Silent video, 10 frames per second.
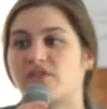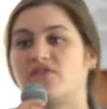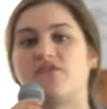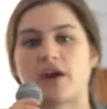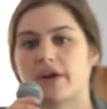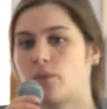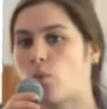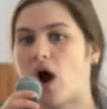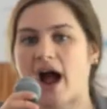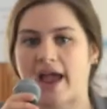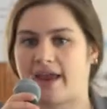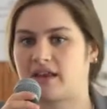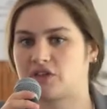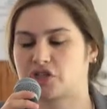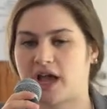very wide
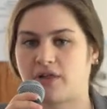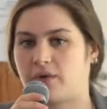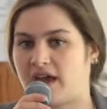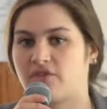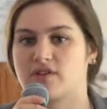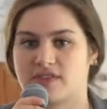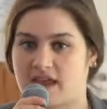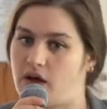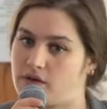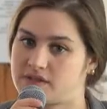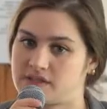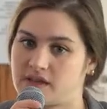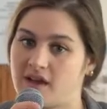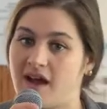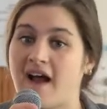and shallow on everything else.
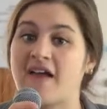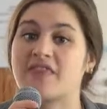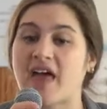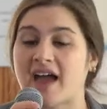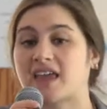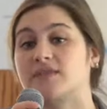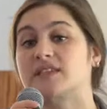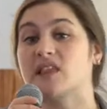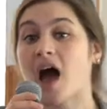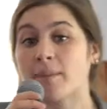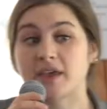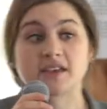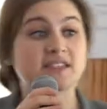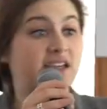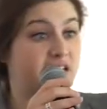That gives
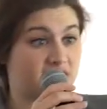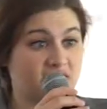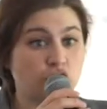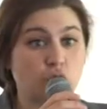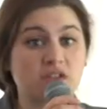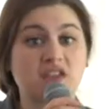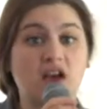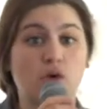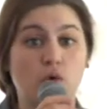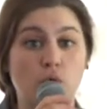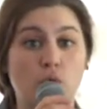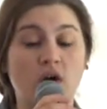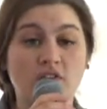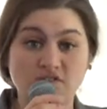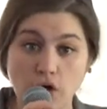lobbyists and constituents
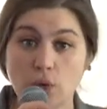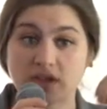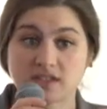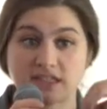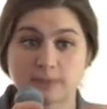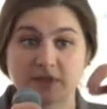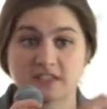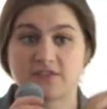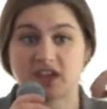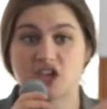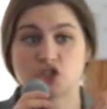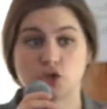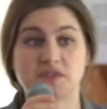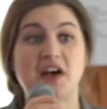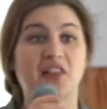who focus on specific
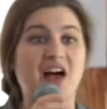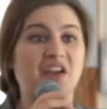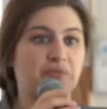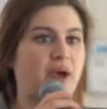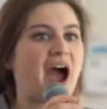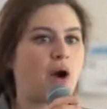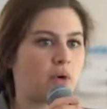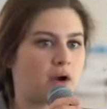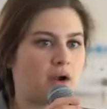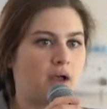issues a lot of power,